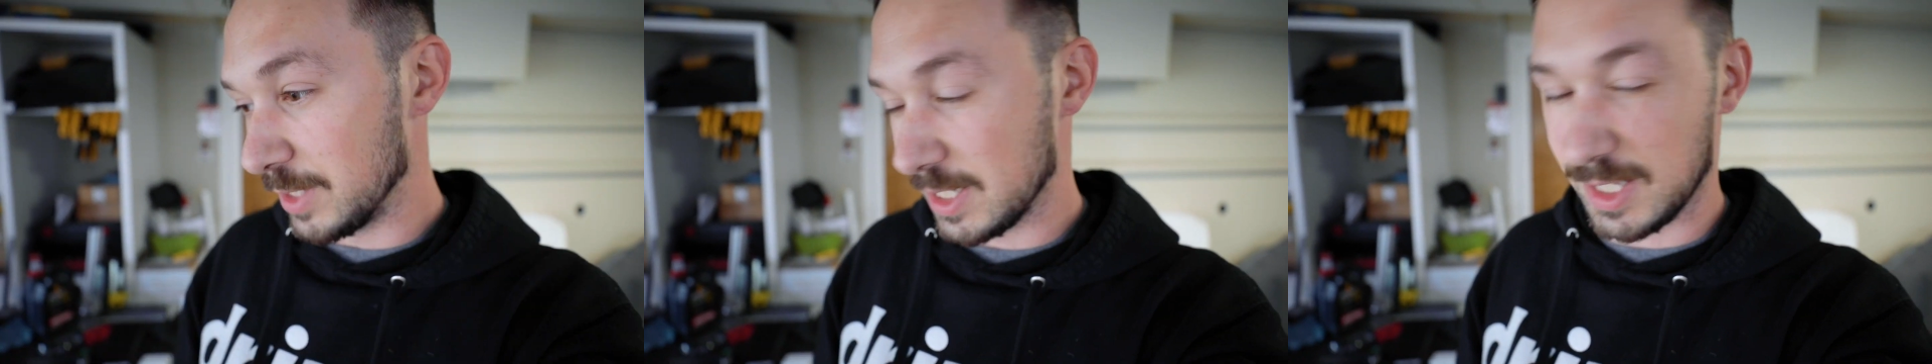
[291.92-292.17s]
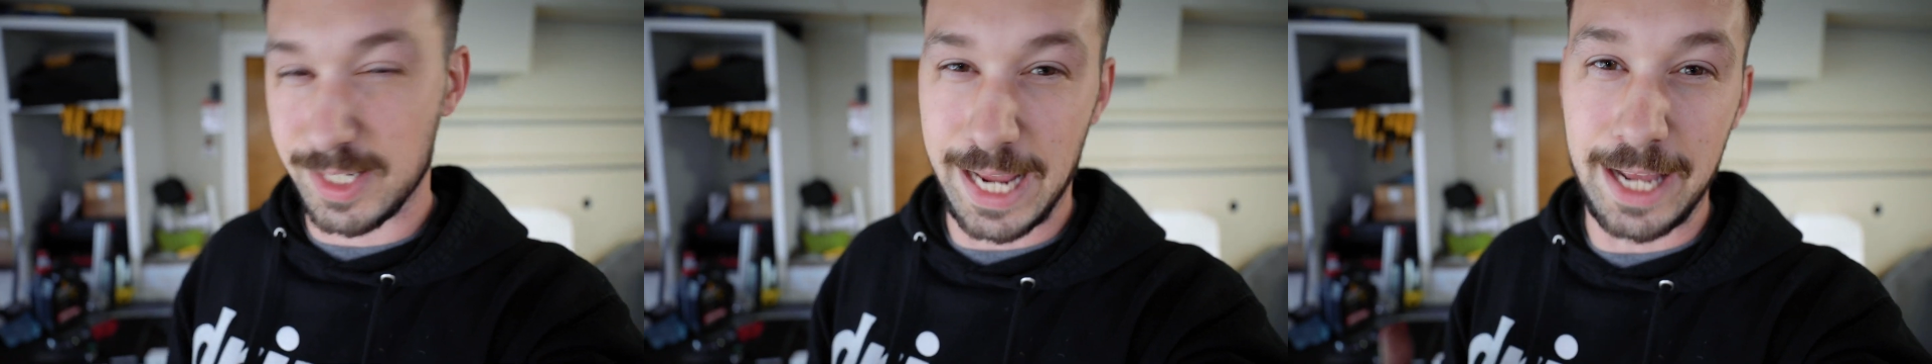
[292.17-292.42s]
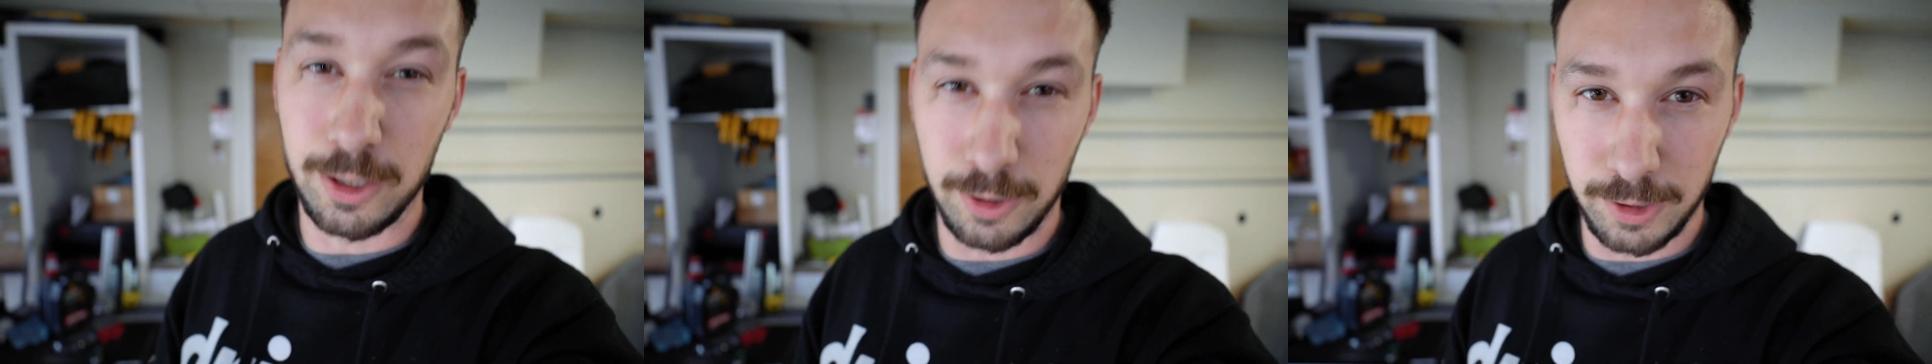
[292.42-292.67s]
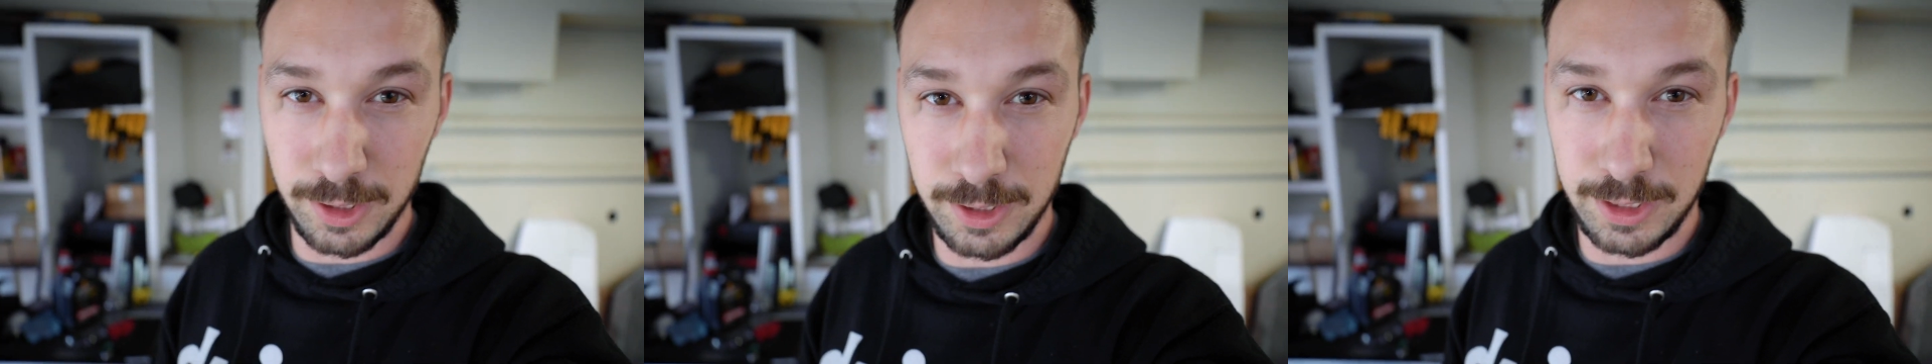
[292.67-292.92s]
The
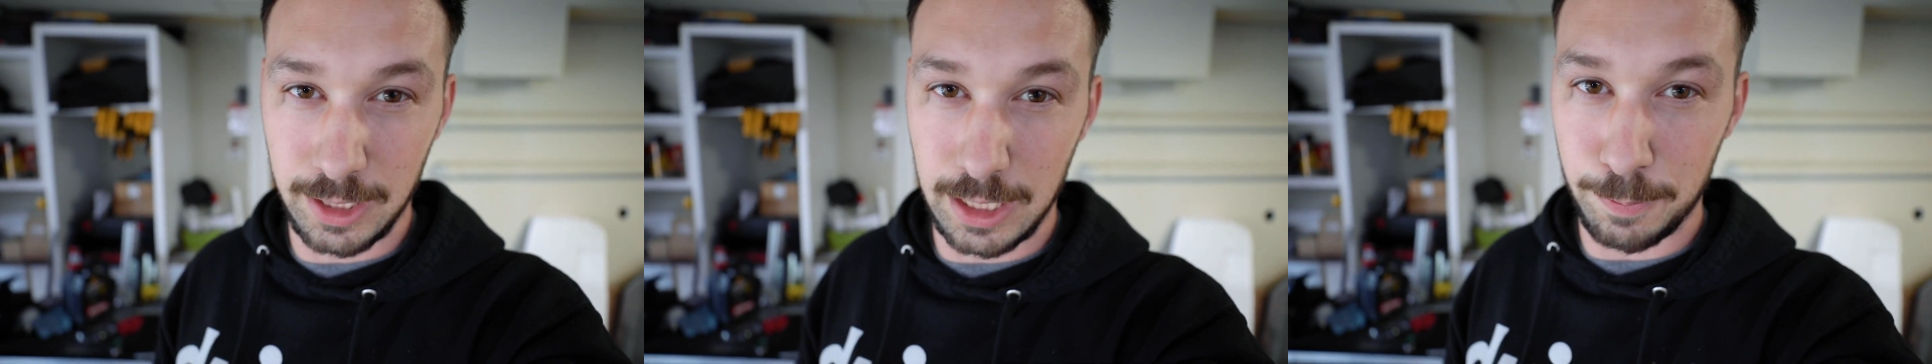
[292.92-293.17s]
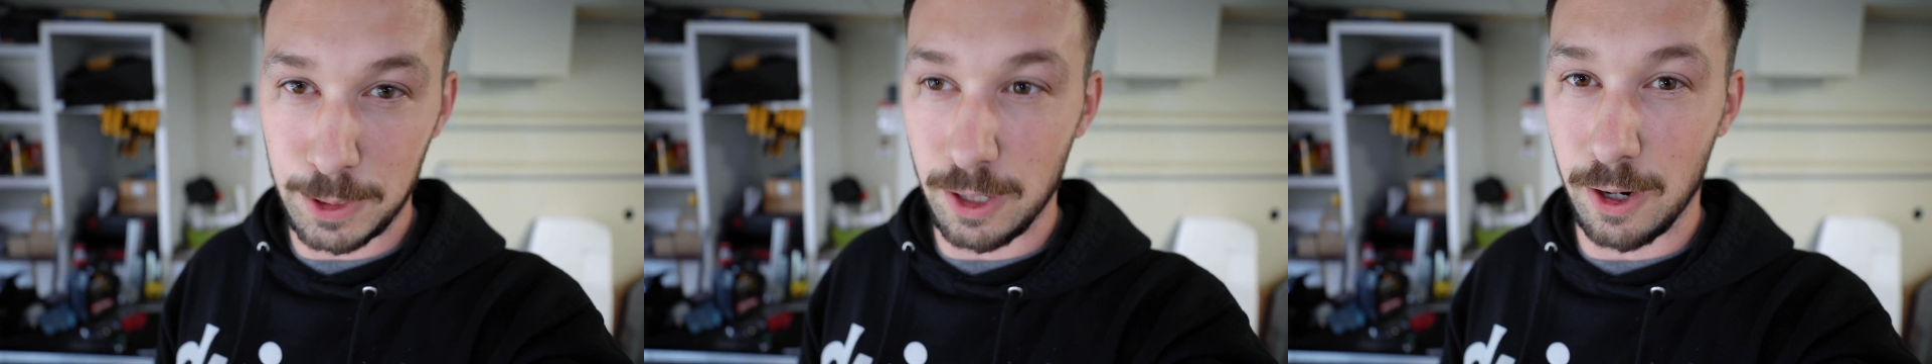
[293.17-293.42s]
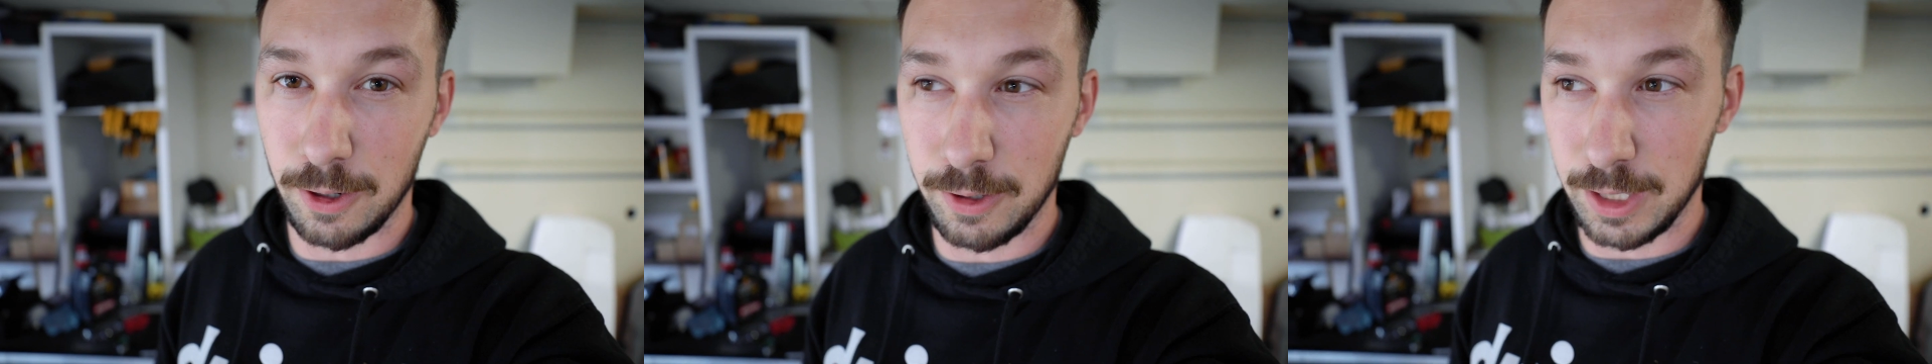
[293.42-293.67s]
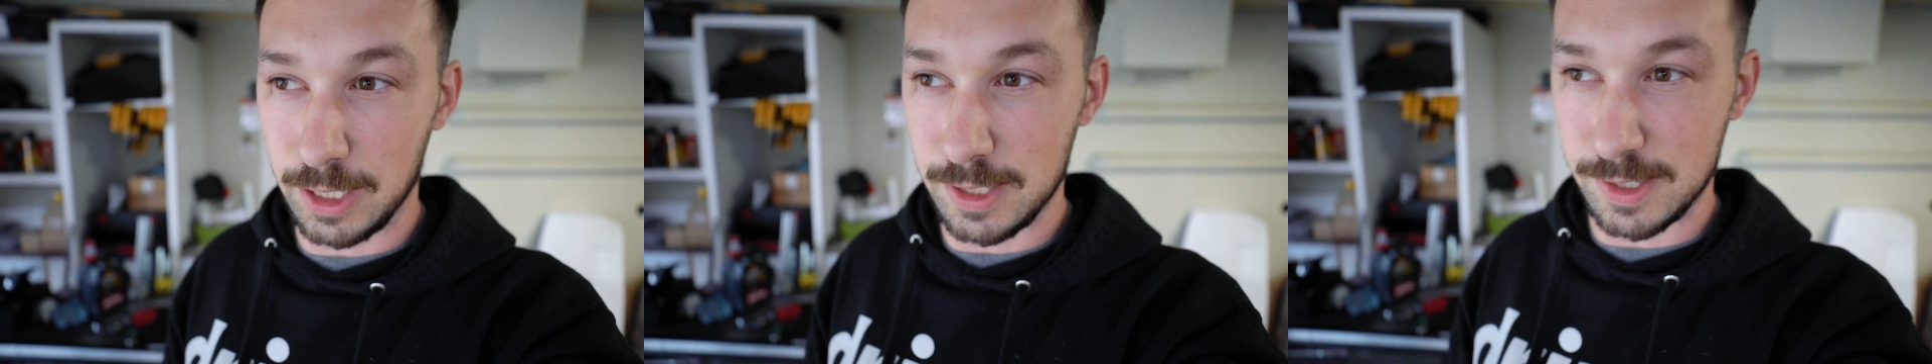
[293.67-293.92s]
standard A P R
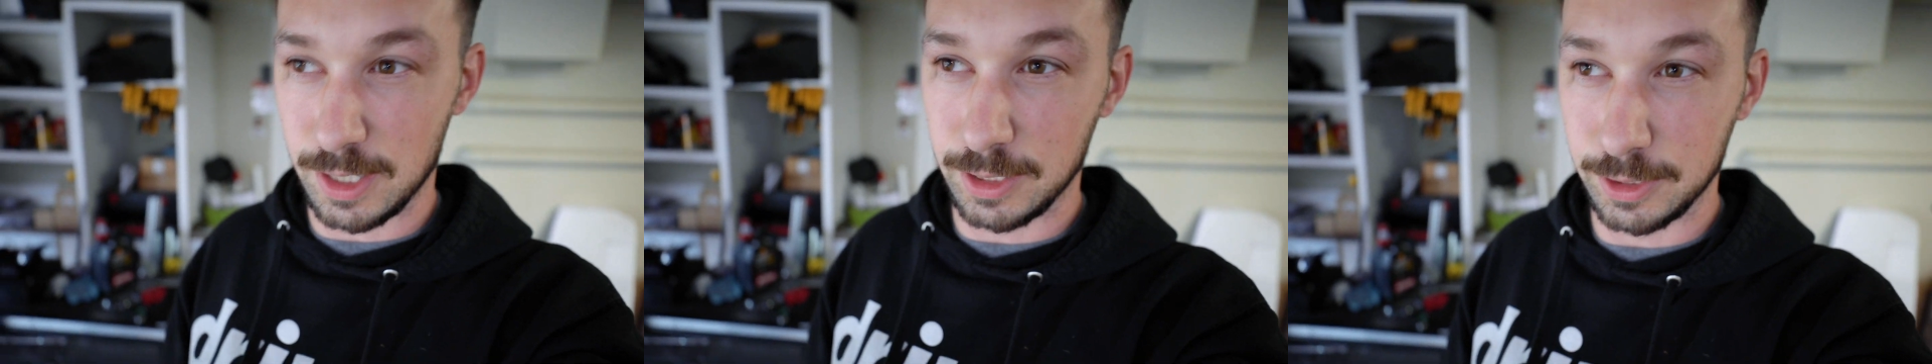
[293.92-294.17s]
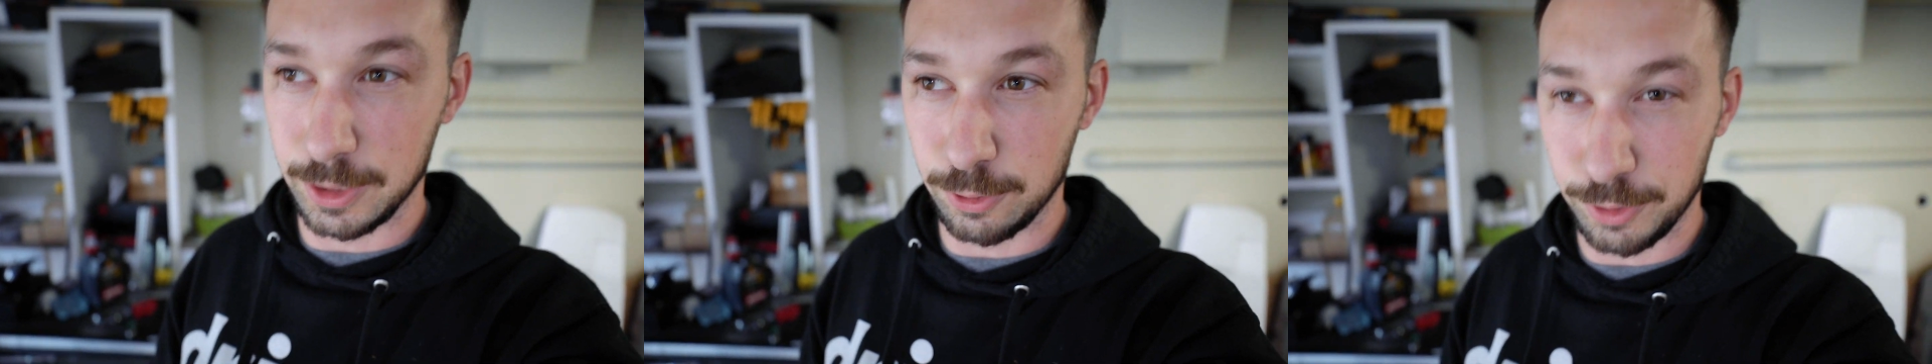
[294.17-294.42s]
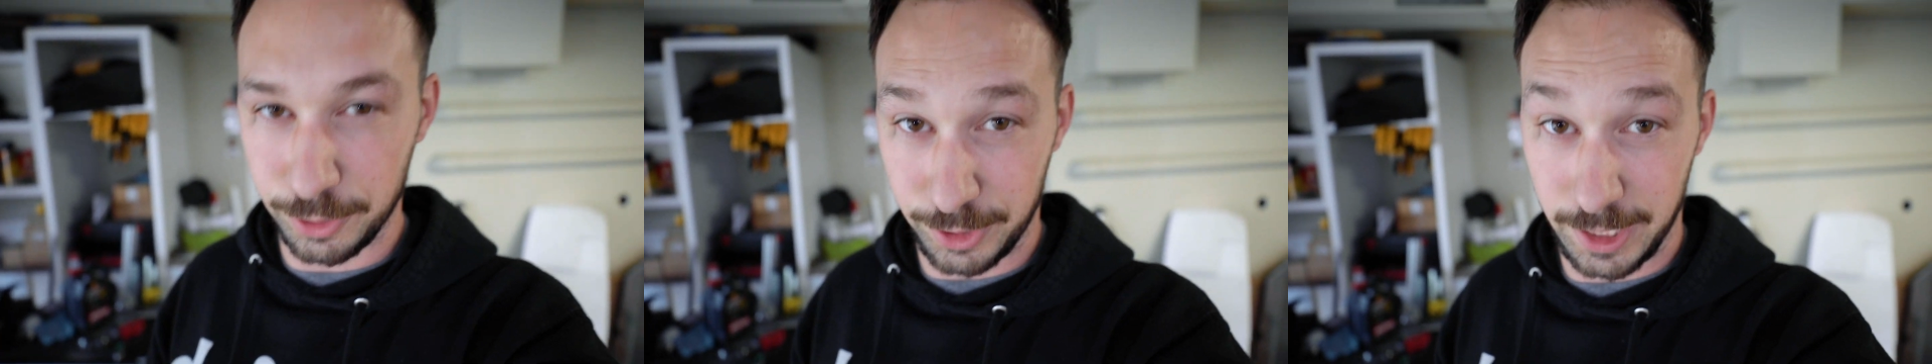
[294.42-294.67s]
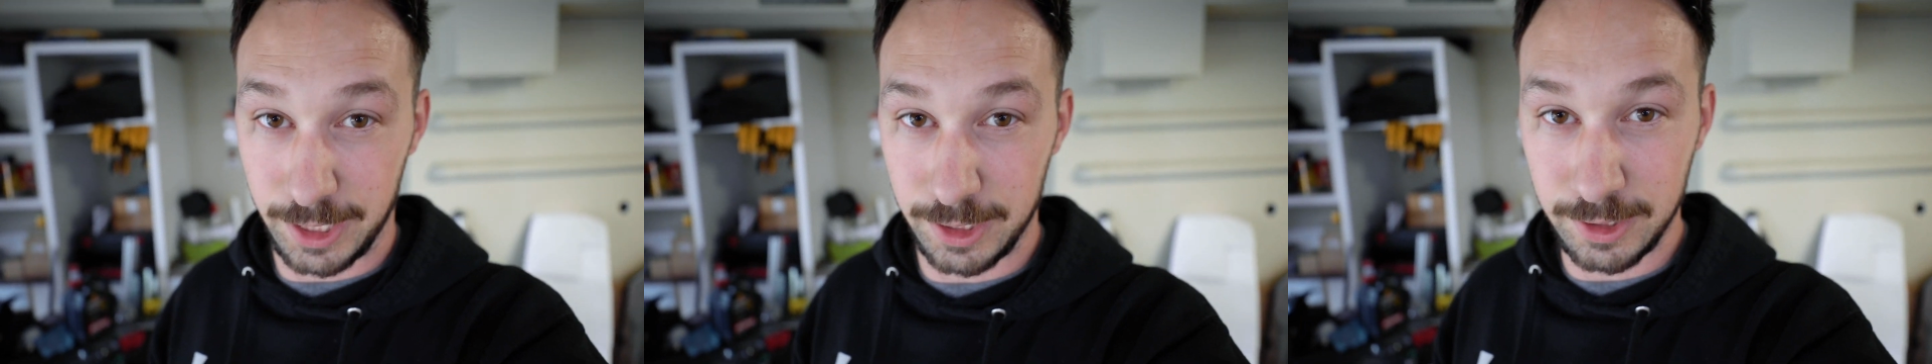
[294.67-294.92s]
is a little
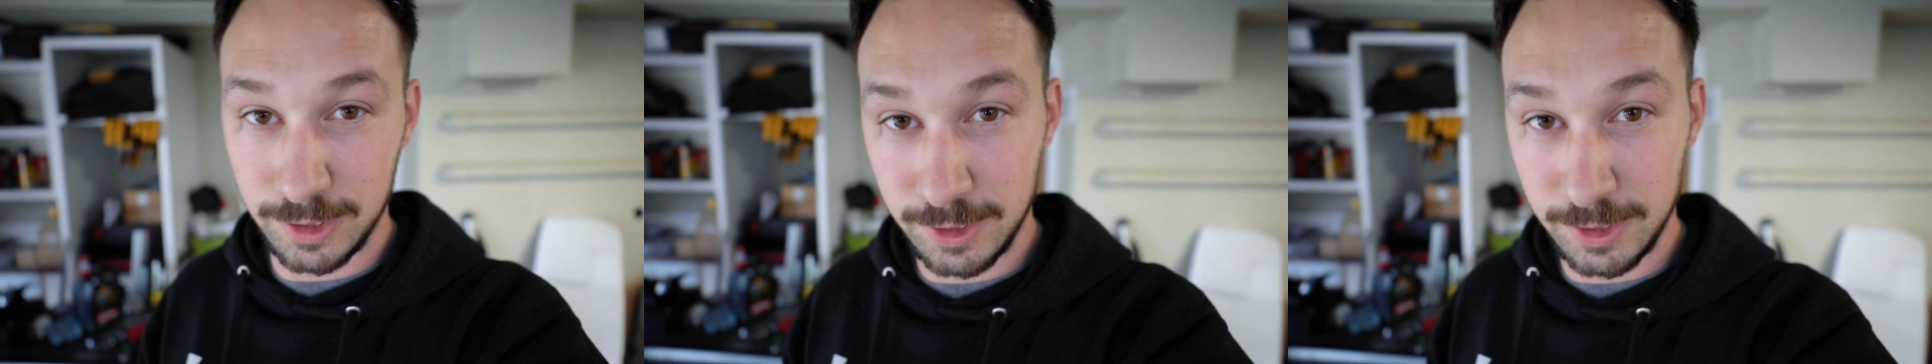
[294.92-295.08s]
thin,